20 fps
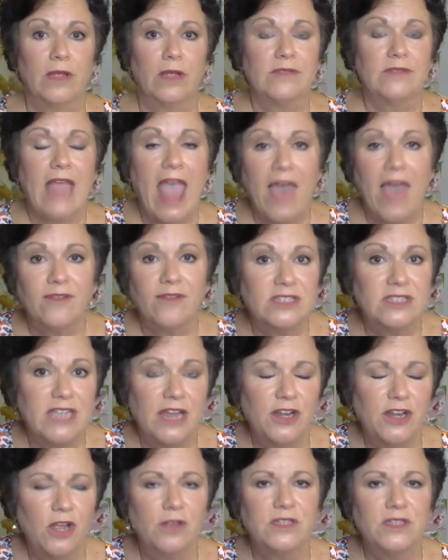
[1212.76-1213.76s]
have to say
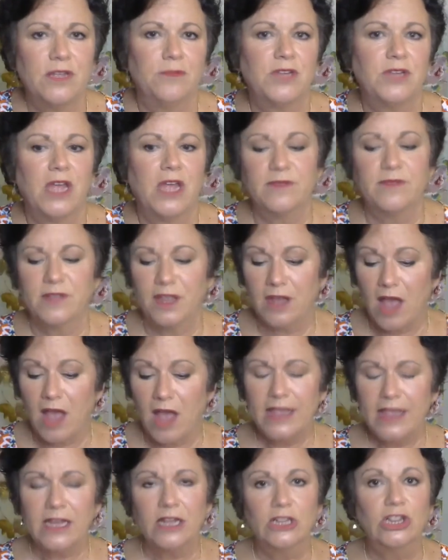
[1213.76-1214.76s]
no sometimes. Like I
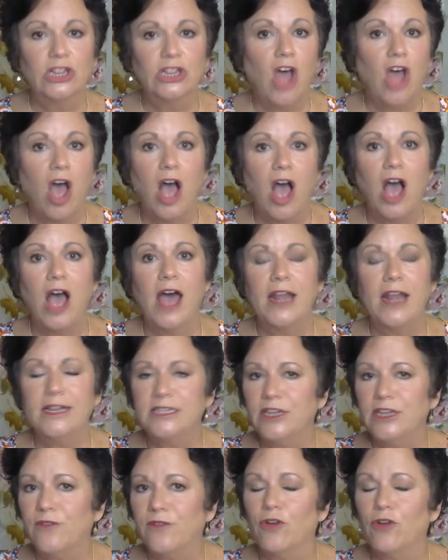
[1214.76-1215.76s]
get a lot of
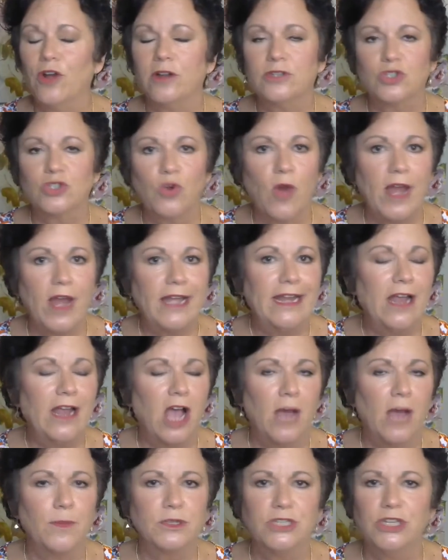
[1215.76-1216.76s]
different training
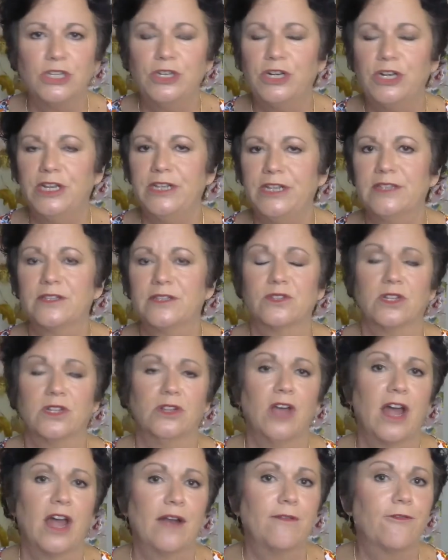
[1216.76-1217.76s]
opportunities, there's a
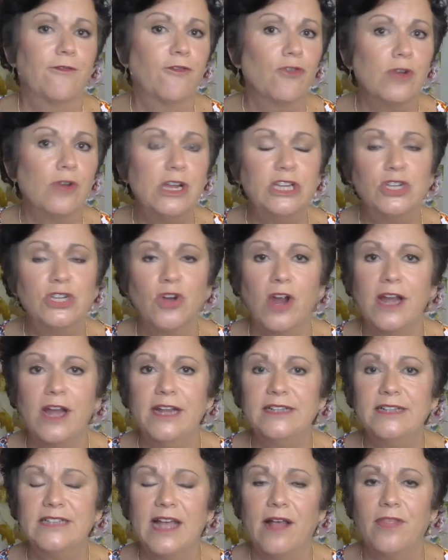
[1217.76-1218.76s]
lot of free
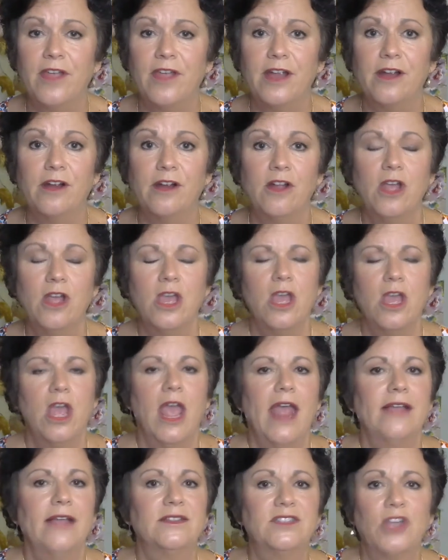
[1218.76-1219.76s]
trainings out there.
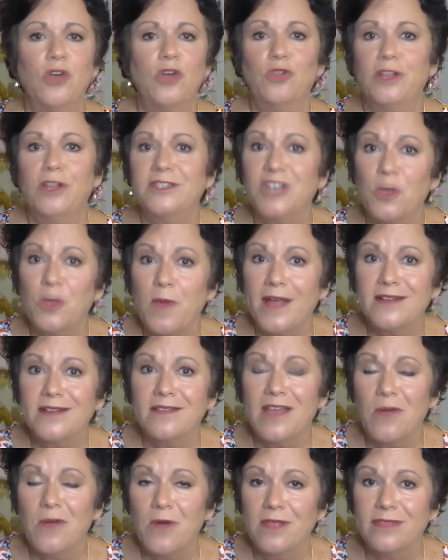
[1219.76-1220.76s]
And so let's go back to
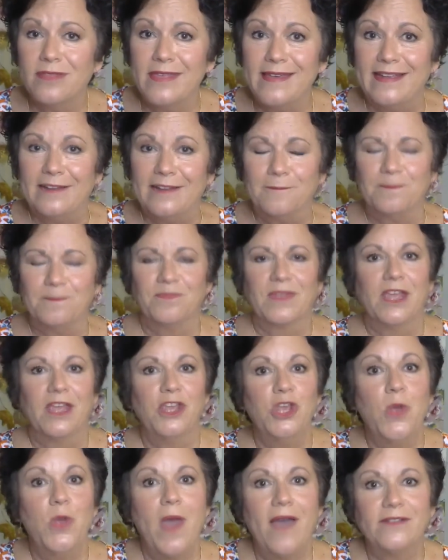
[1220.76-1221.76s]
that one thing
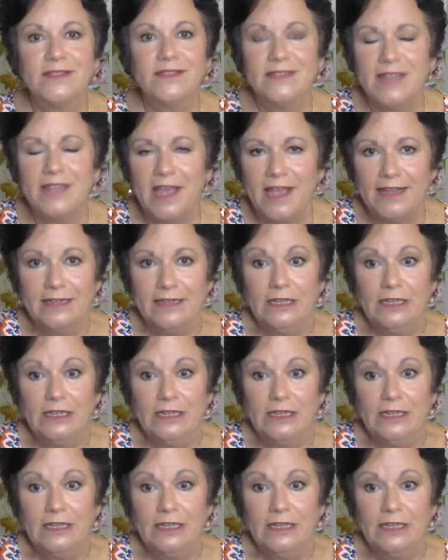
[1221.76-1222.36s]
you have mm-hmm. to say